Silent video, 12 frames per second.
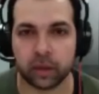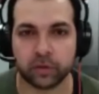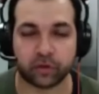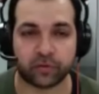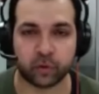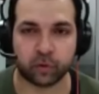So
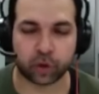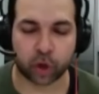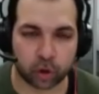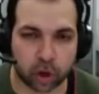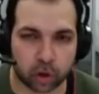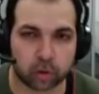if you don't
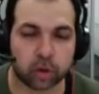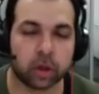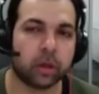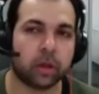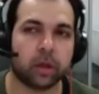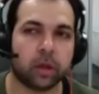know,
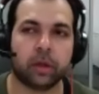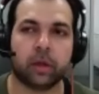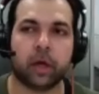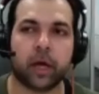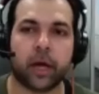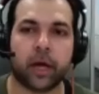
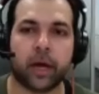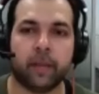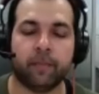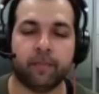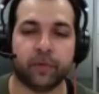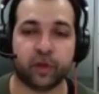
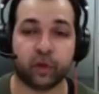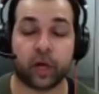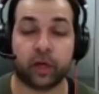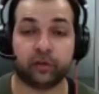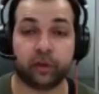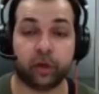you
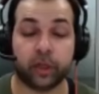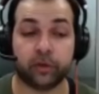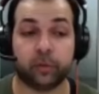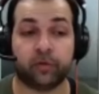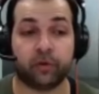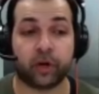guys are
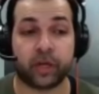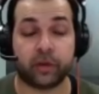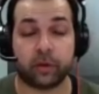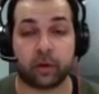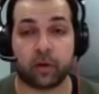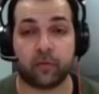eligible for
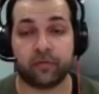either